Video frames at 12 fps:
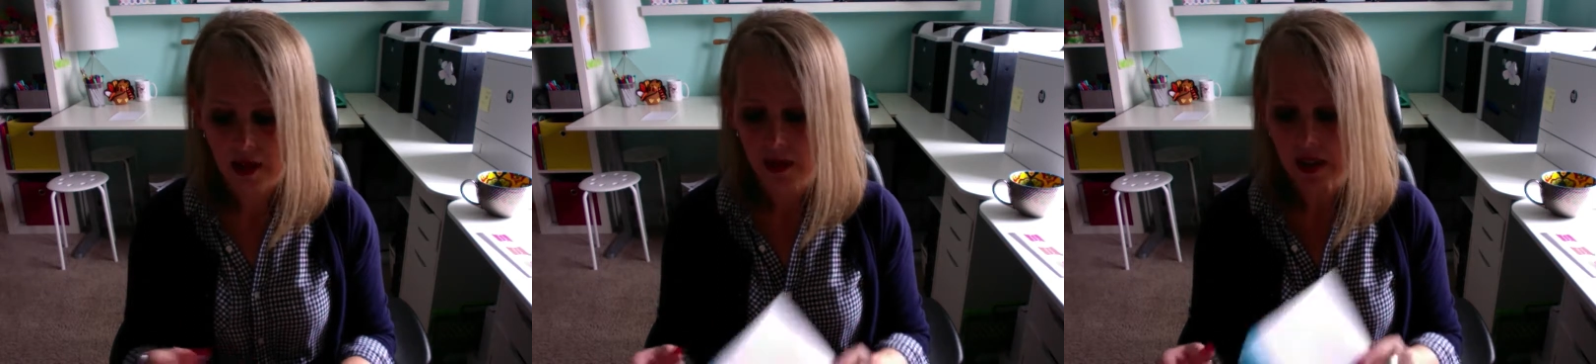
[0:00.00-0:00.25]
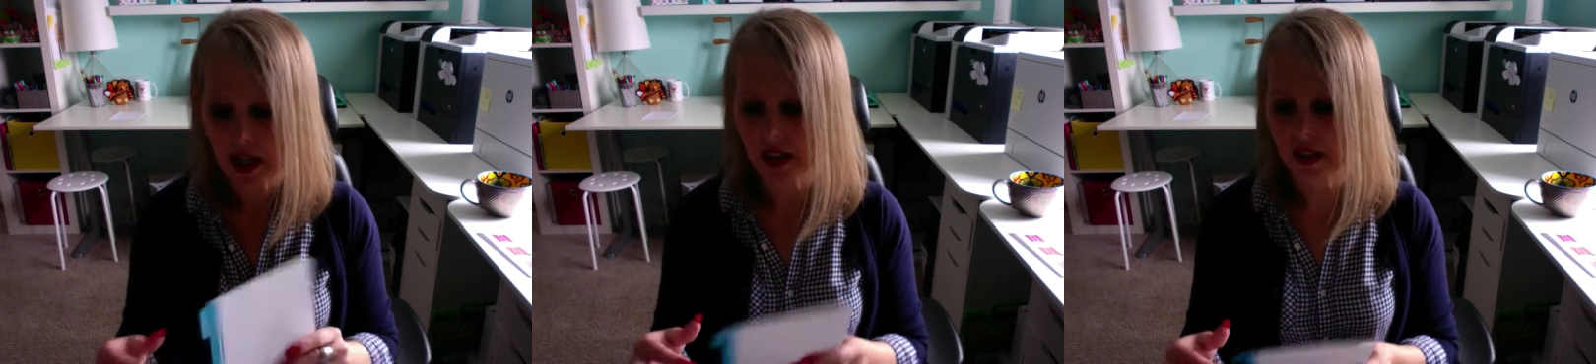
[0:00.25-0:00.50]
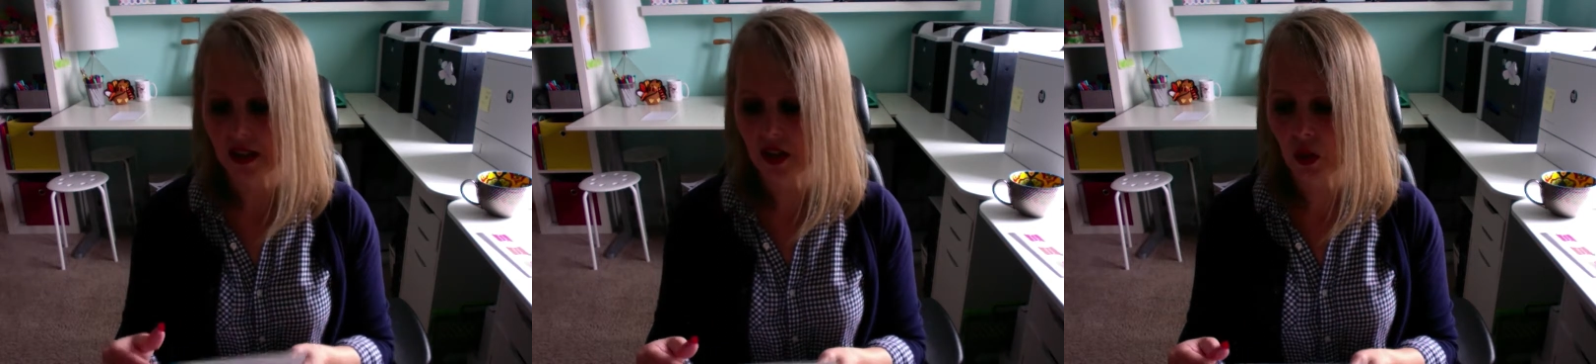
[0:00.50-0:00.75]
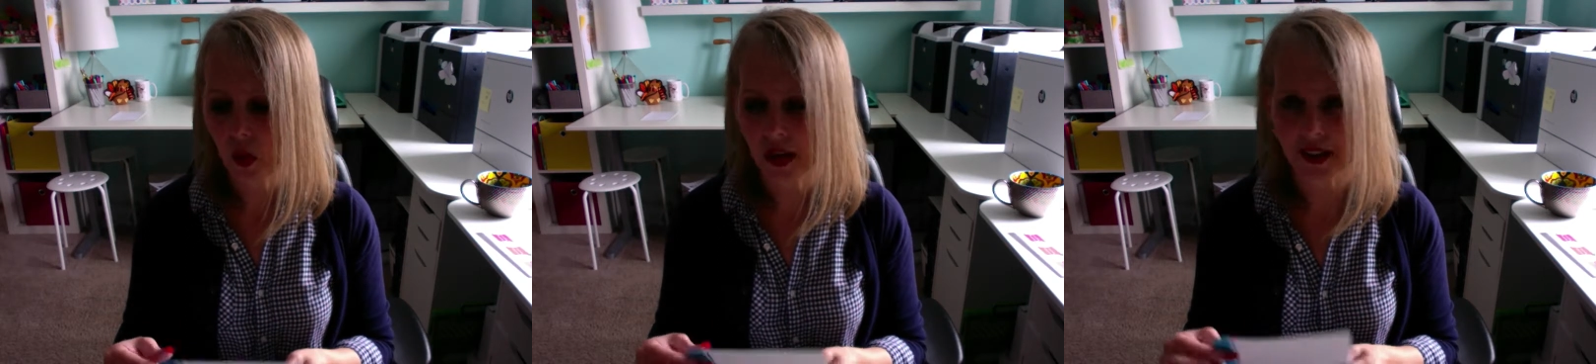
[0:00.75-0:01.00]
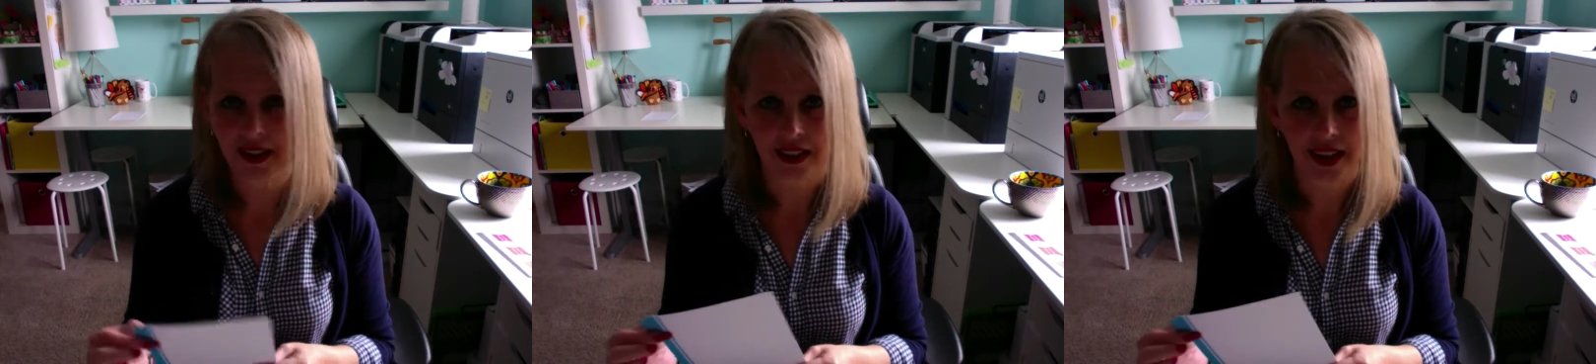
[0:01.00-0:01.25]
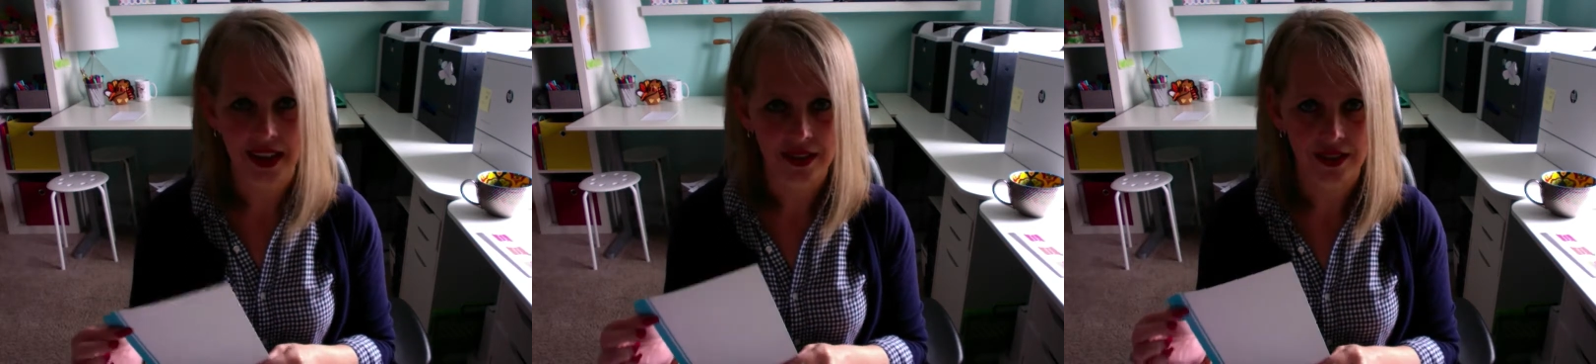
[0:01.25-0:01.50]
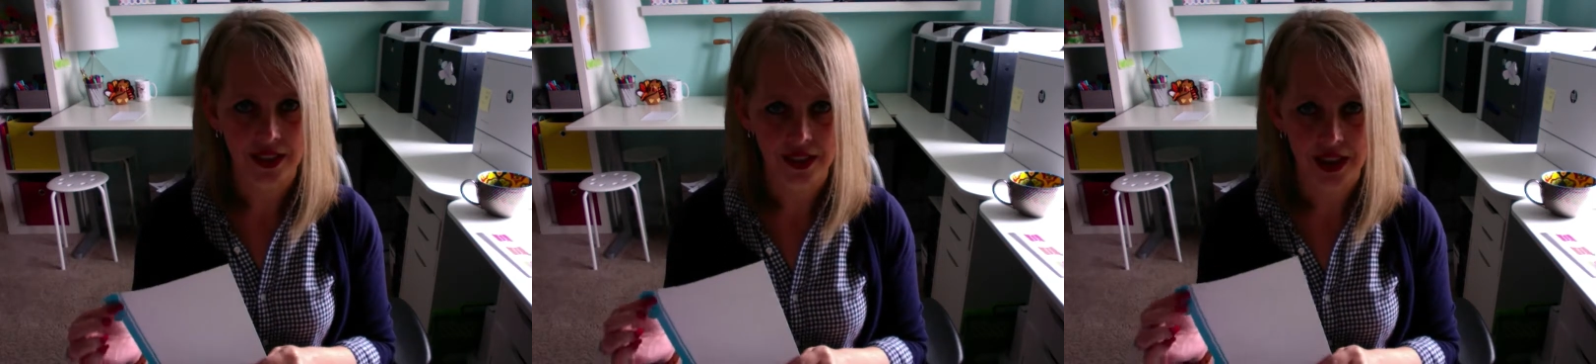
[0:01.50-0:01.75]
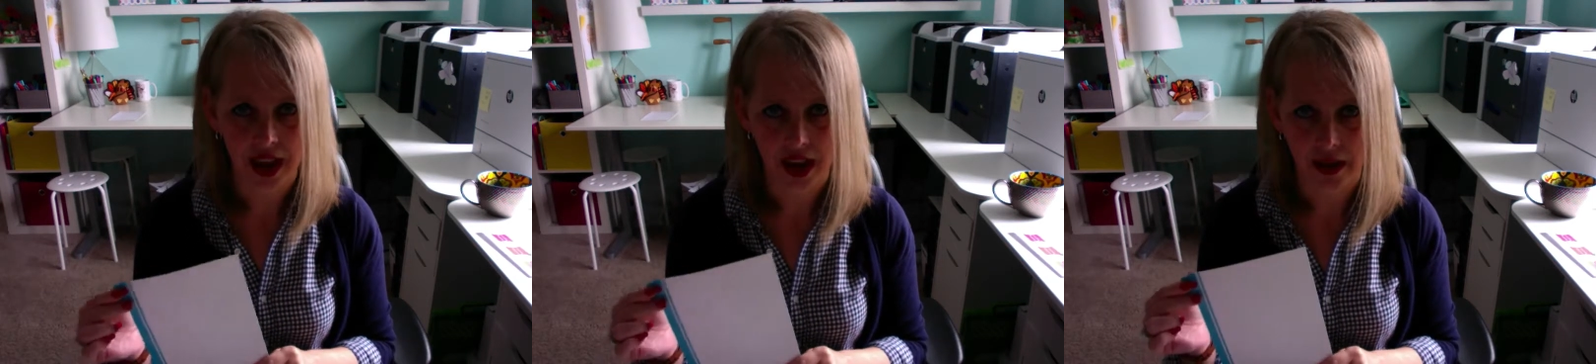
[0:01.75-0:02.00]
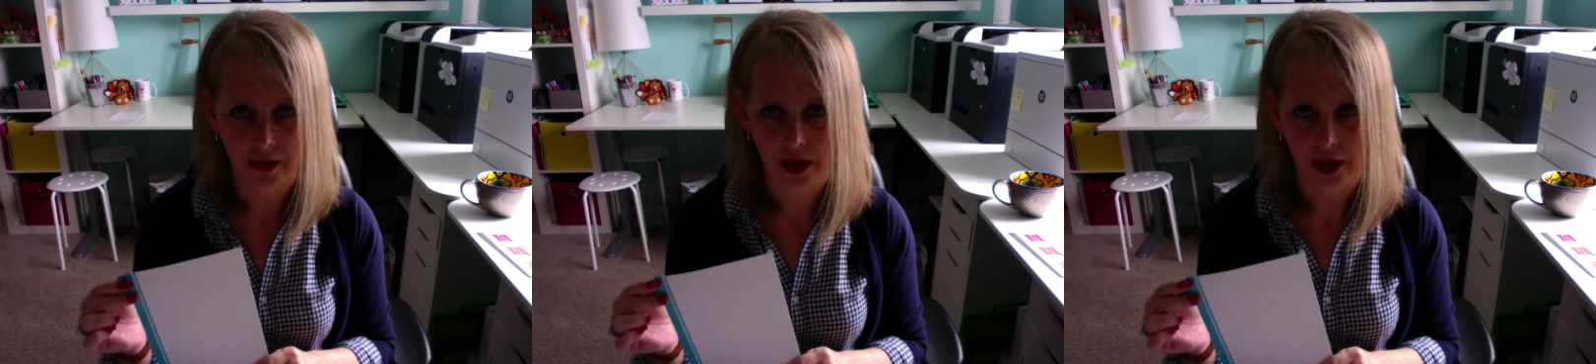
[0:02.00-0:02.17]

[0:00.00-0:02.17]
because you want it to last a long time,